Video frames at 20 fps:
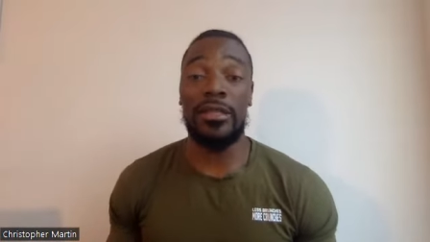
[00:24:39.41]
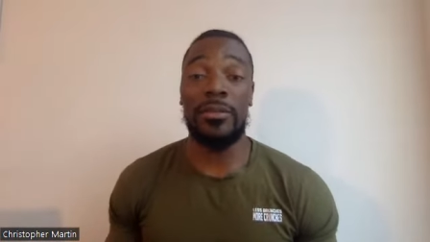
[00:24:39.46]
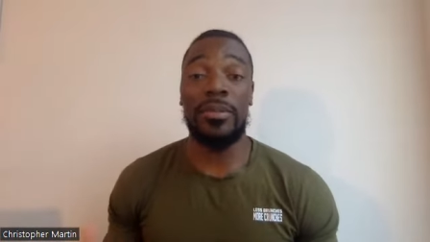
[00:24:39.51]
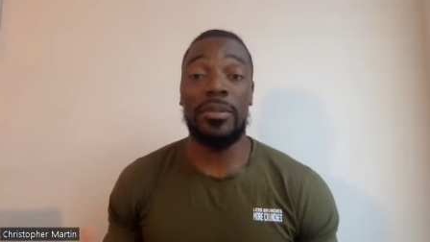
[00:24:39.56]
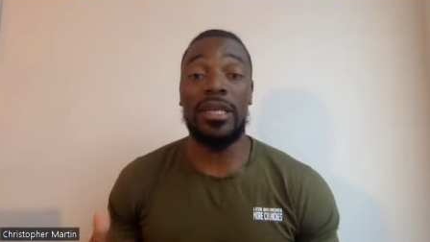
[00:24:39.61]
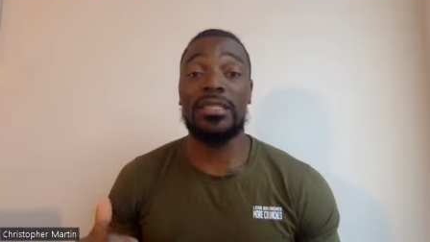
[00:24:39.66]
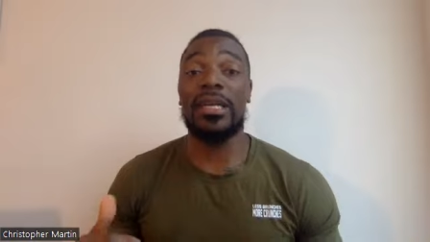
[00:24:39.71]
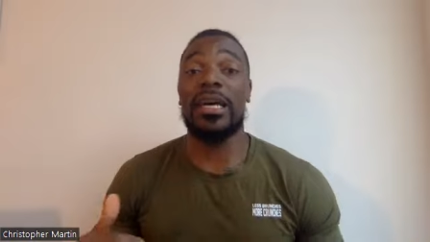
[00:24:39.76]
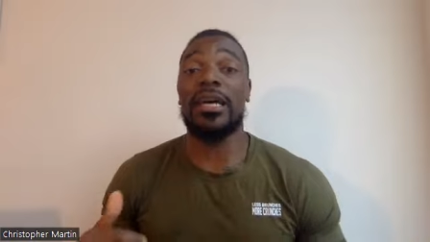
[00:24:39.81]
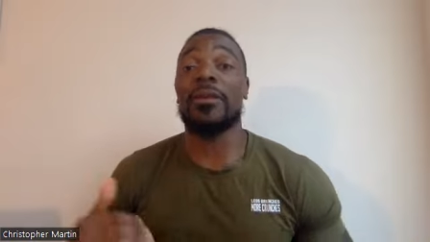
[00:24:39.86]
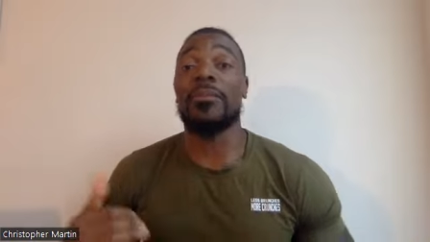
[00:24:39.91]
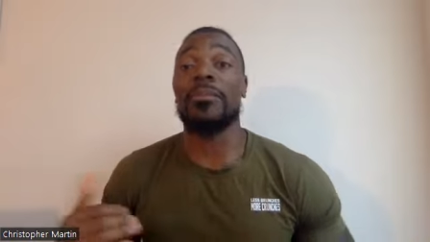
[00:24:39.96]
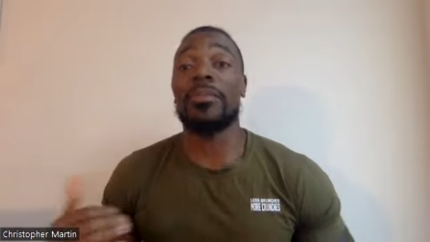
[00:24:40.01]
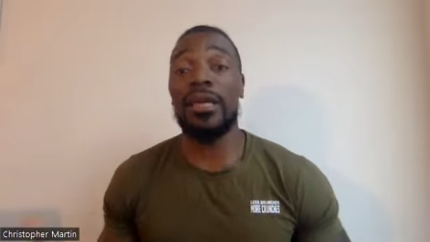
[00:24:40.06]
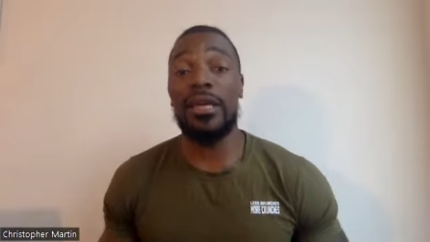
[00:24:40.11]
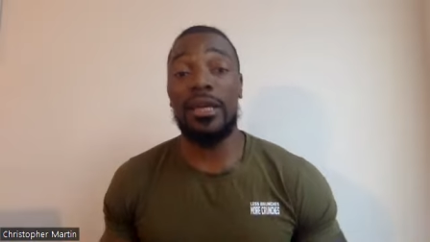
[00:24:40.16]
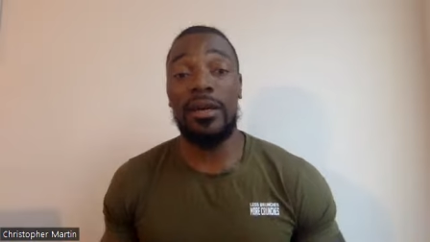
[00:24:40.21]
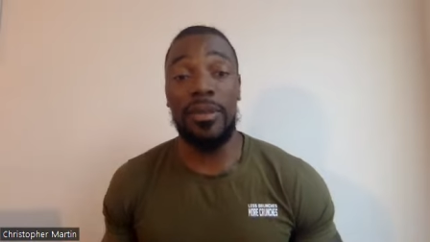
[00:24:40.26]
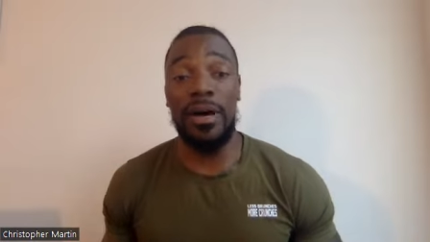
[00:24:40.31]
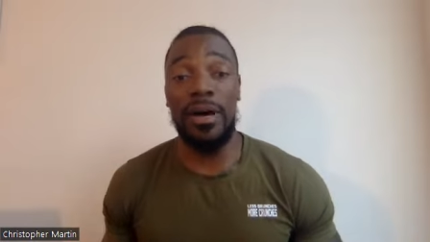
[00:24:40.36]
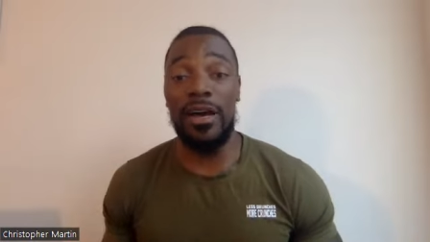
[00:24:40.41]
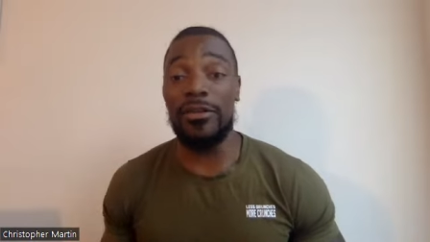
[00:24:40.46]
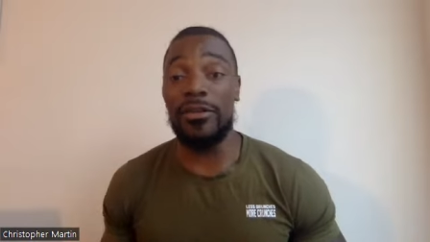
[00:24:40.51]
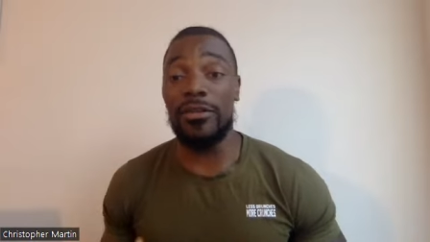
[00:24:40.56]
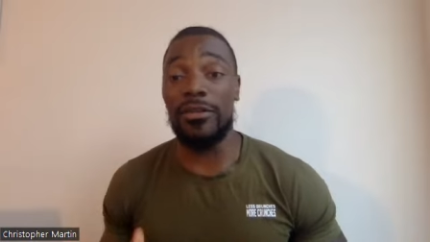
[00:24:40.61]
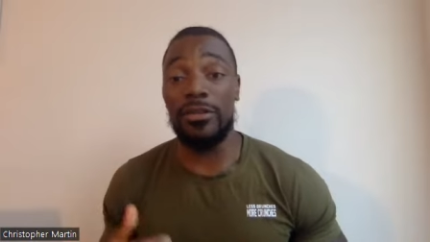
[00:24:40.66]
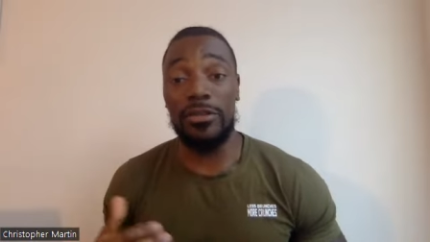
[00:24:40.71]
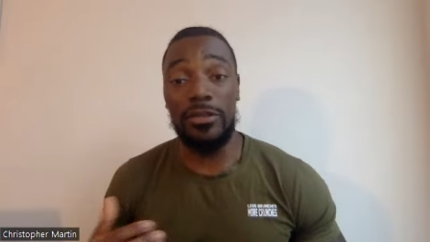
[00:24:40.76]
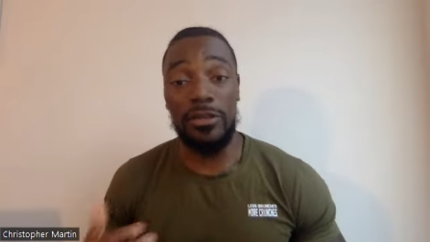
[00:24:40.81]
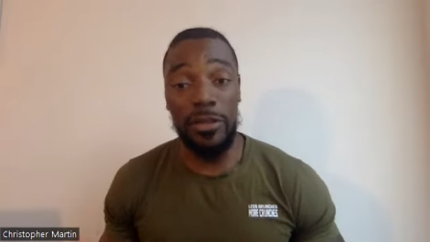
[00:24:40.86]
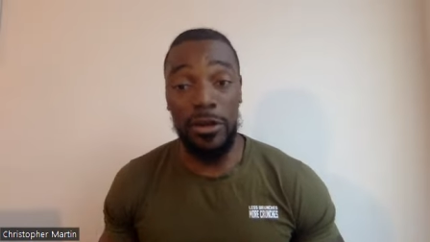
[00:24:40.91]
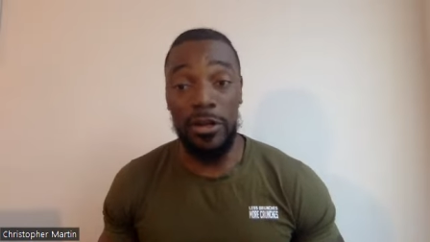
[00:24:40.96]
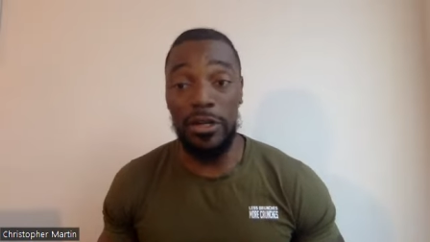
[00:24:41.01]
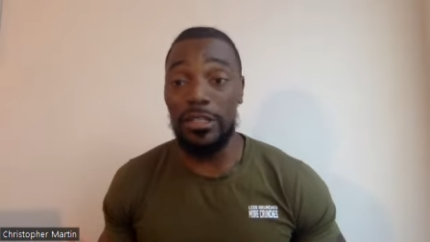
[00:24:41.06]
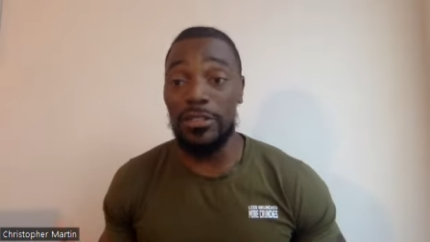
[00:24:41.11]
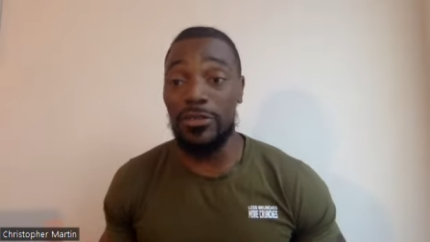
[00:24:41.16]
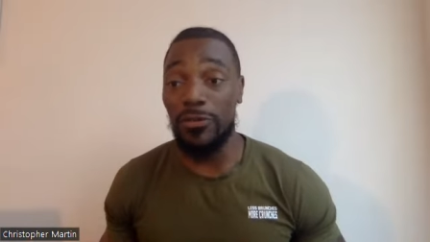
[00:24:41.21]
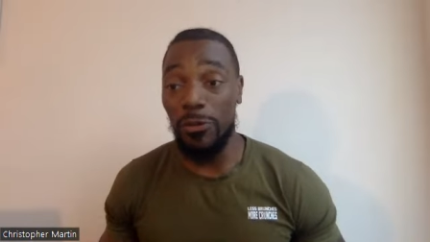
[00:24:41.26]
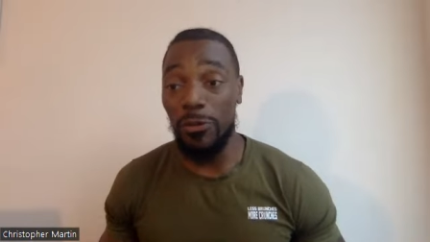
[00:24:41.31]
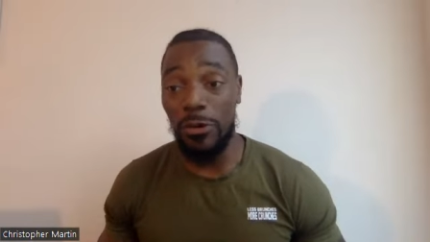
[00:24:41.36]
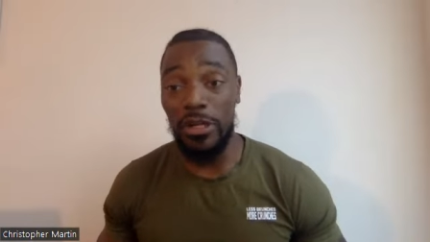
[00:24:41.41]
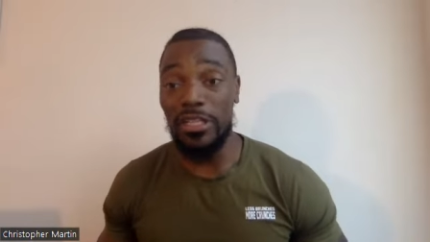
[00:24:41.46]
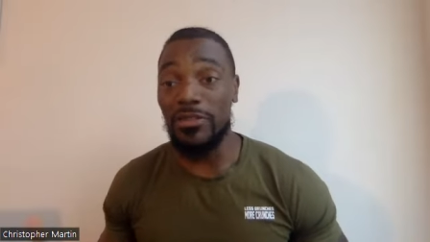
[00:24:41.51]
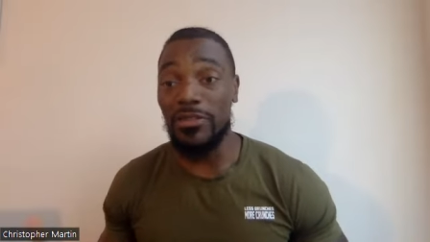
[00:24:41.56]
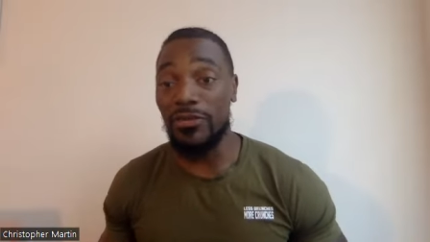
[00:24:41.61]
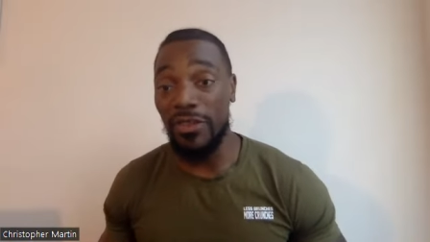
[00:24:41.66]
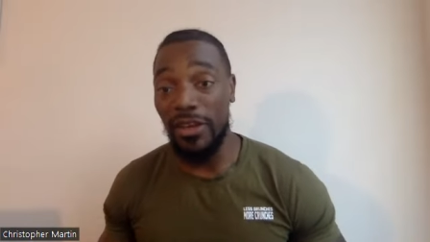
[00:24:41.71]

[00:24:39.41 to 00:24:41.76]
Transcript: the best I can be in my 30s, 40s,